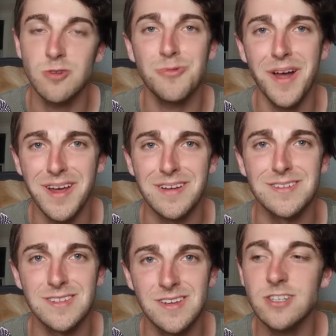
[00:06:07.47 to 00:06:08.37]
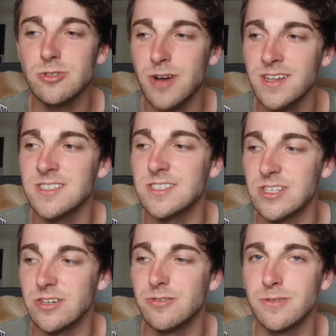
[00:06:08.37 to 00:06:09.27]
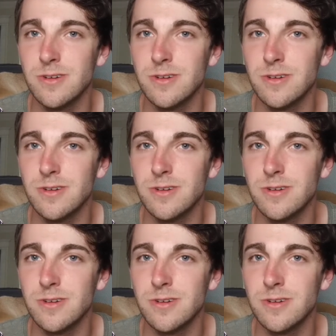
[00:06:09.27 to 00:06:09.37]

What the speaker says: you're right, I trust you,